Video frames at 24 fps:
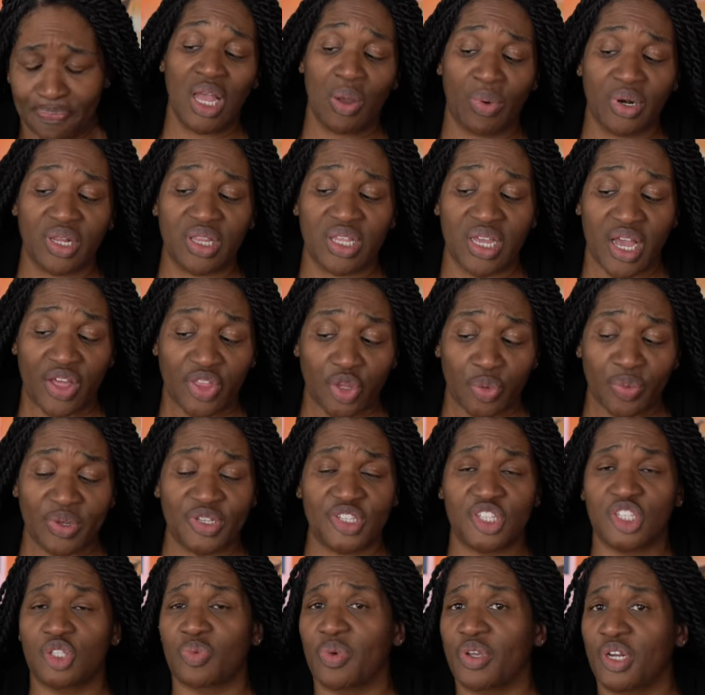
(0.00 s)
And one of the other
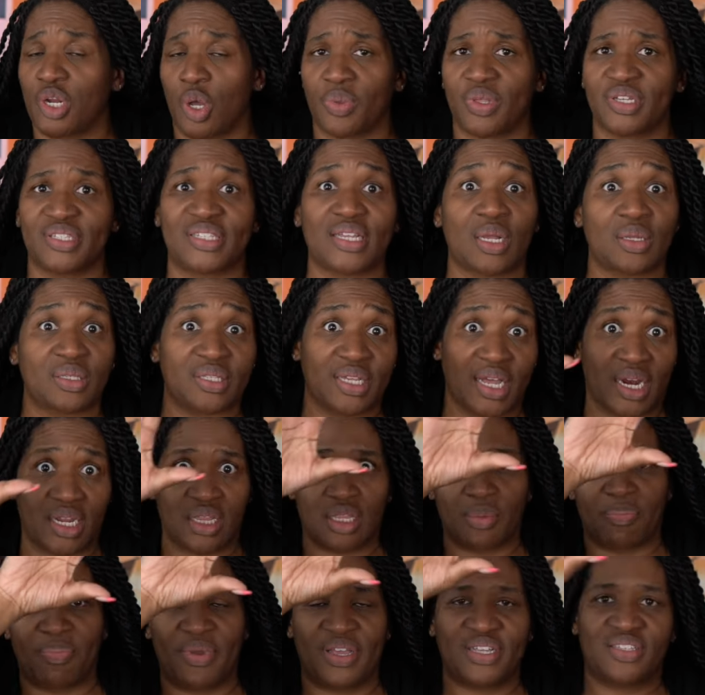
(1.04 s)
reasons we know this outside of
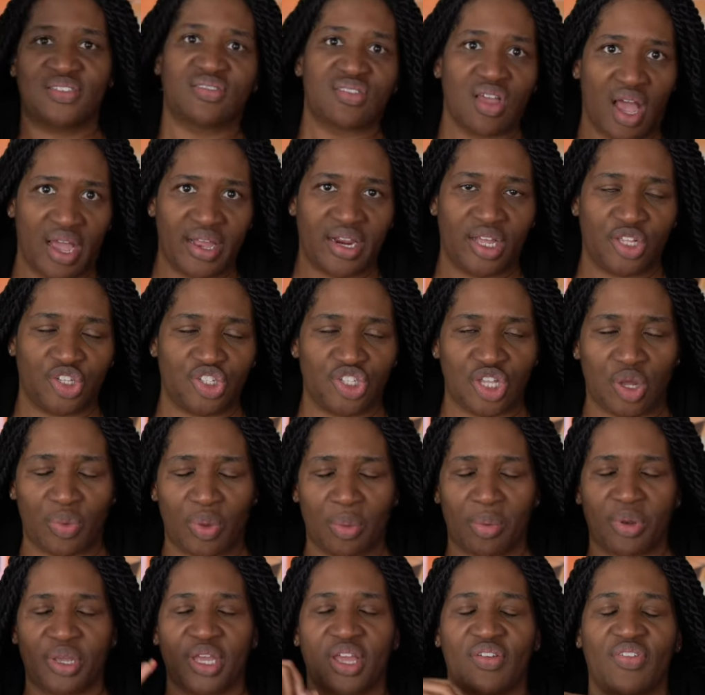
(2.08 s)
the big signage that we
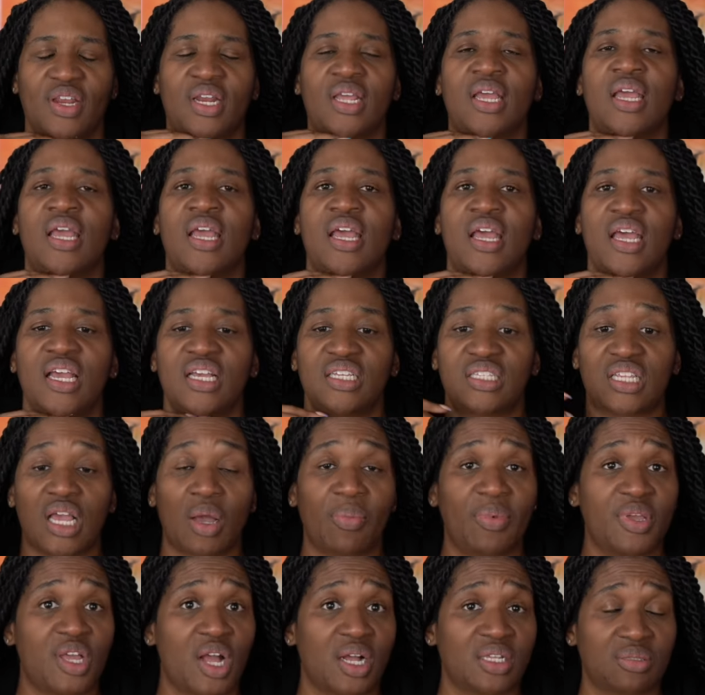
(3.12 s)
were given is
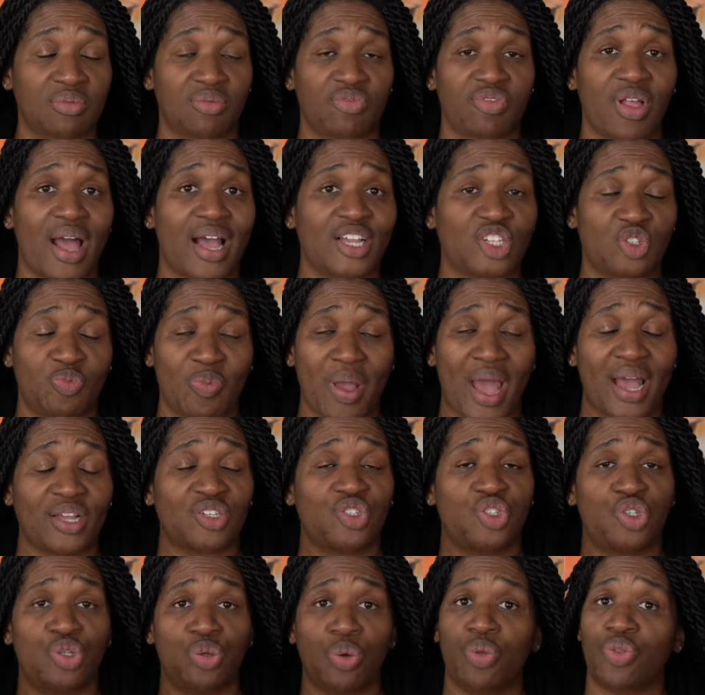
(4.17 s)
that we got some
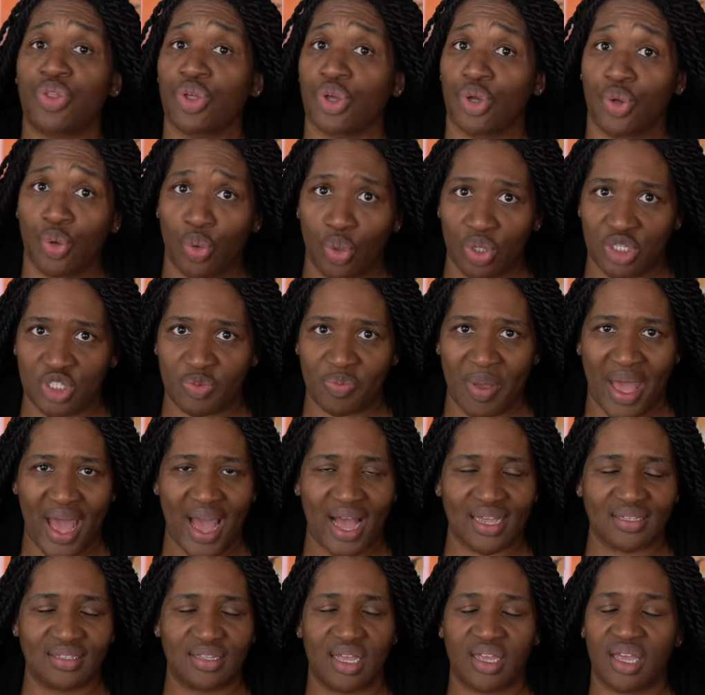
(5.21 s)
flashbacks to the ghoul's
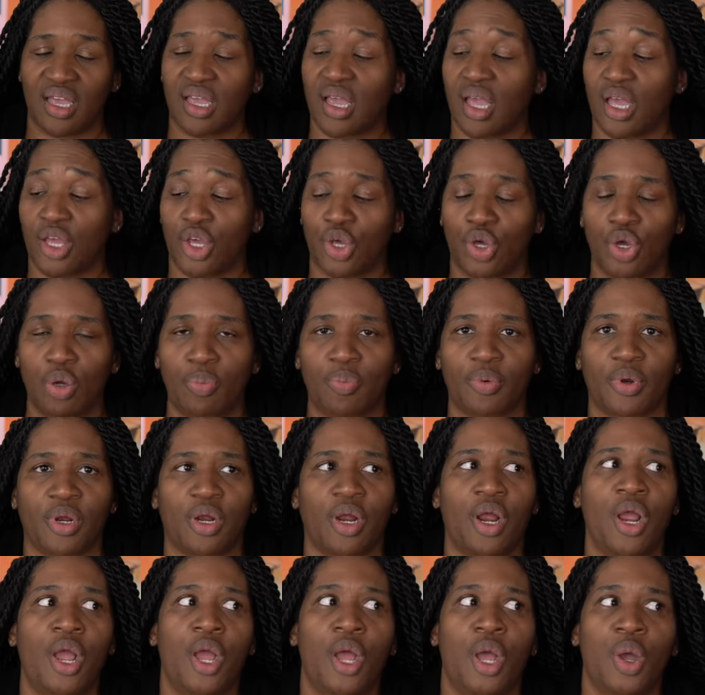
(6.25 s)
past, aka Cooper.